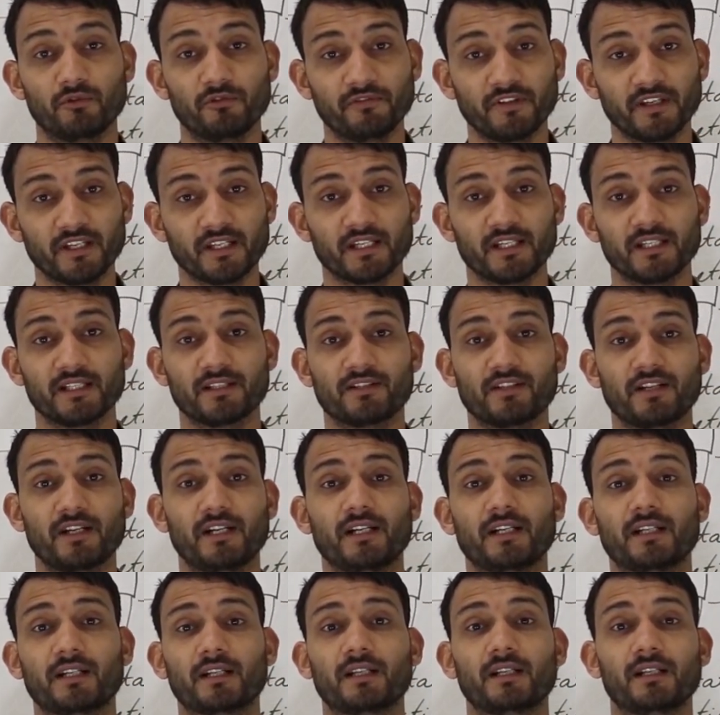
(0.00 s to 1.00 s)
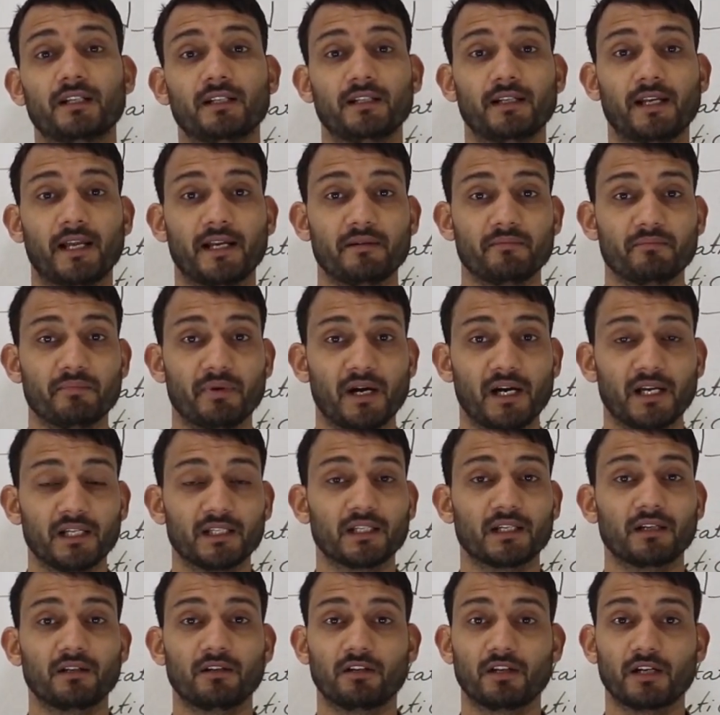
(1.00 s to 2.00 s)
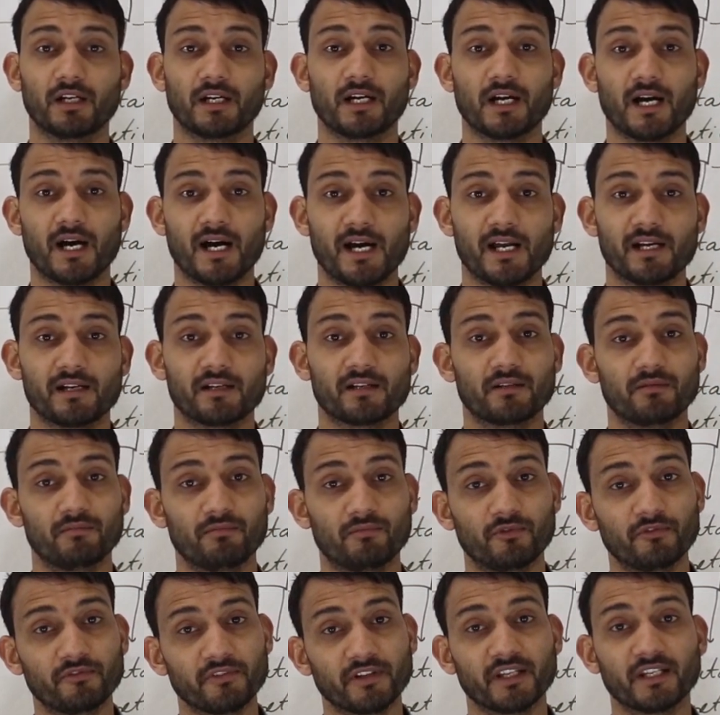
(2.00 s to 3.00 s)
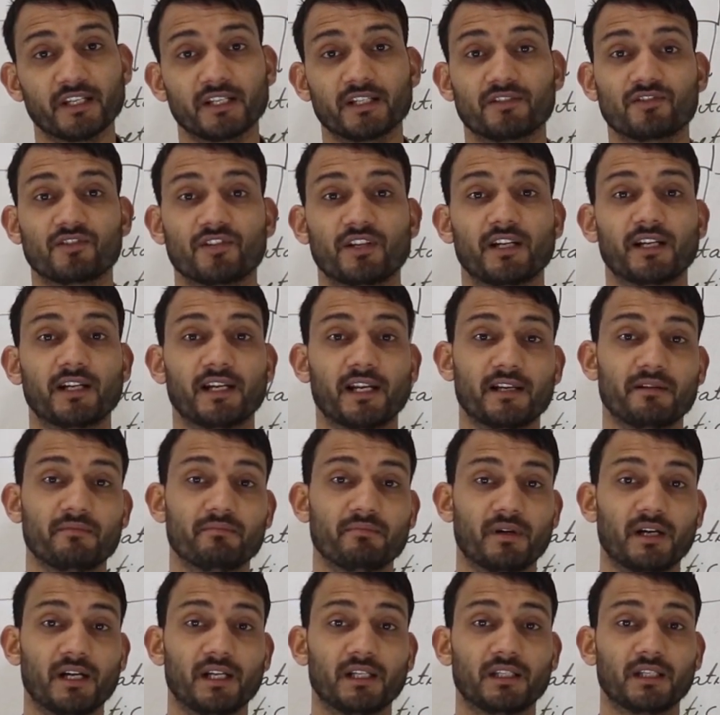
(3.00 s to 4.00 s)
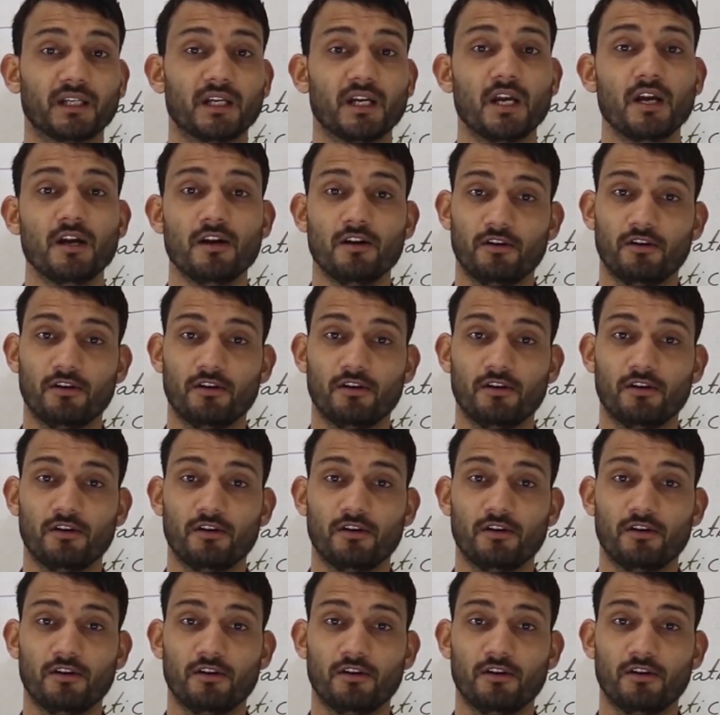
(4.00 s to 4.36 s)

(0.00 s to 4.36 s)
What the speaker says: moving in a straight line path, or a car moving in a straight line path,